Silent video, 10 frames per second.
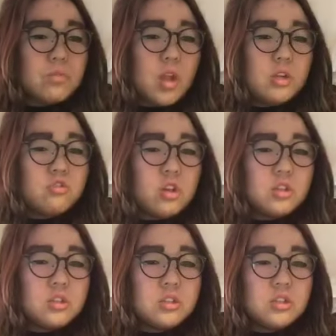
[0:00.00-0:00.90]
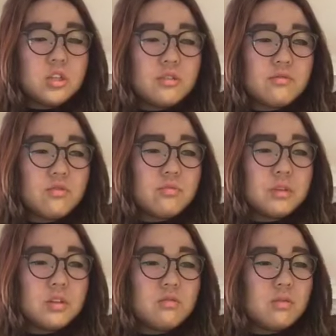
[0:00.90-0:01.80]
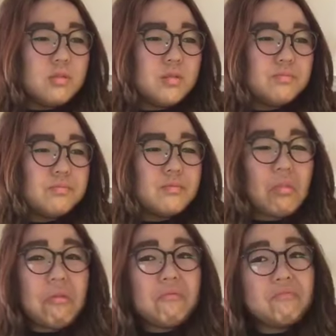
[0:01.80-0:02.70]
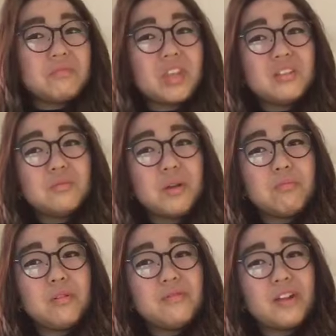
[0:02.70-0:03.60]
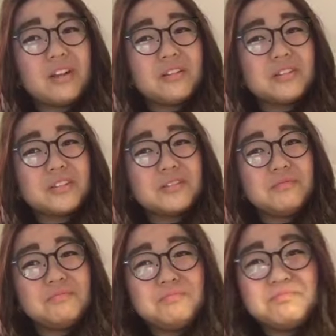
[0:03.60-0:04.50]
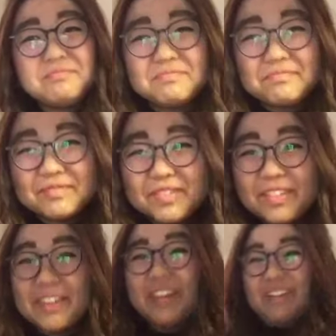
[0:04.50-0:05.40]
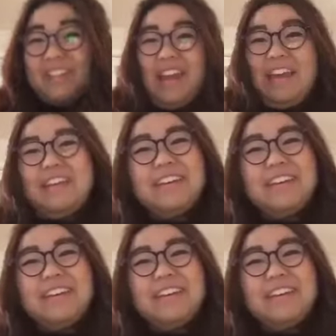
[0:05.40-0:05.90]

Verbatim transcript: I trained this is transforming community. It's 1.5 out of 10. Okay,